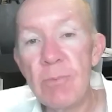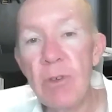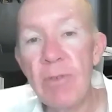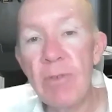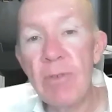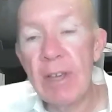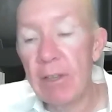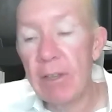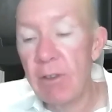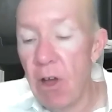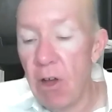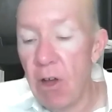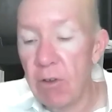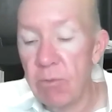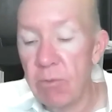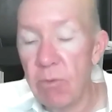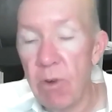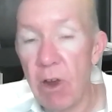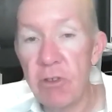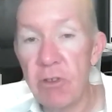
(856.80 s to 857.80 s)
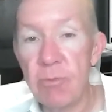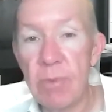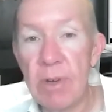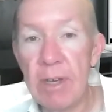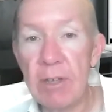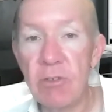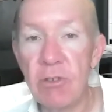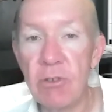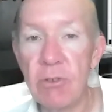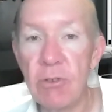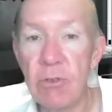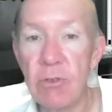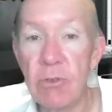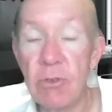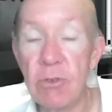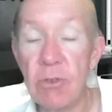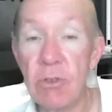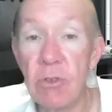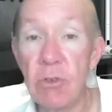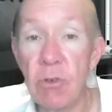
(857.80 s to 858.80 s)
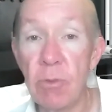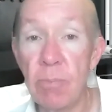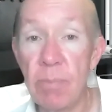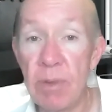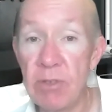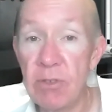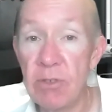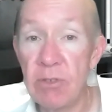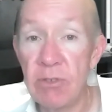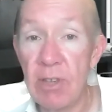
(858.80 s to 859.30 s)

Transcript: moving along, Rosemary, to your business